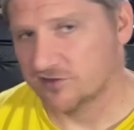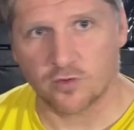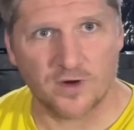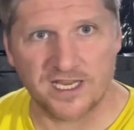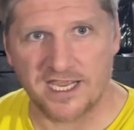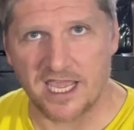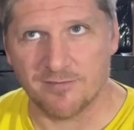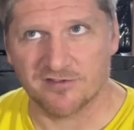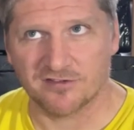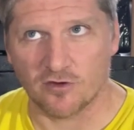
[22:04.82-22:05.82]
20
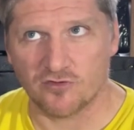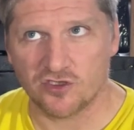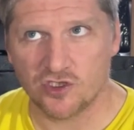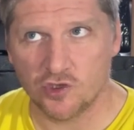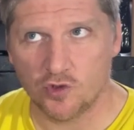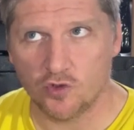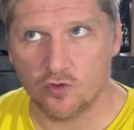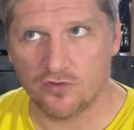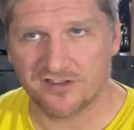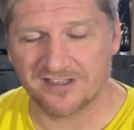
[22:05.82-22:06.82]
games. So
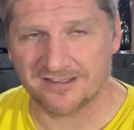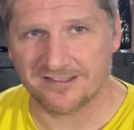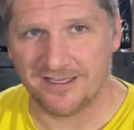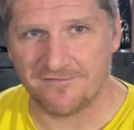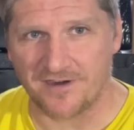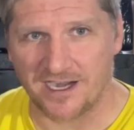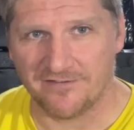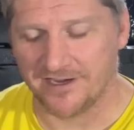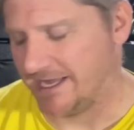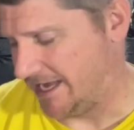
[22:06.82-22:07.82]

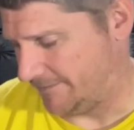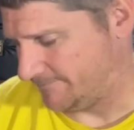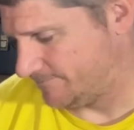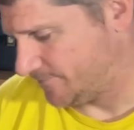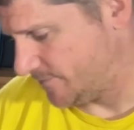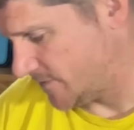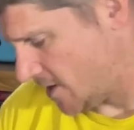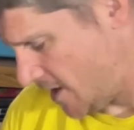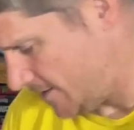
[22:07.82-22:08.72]
265 a game. All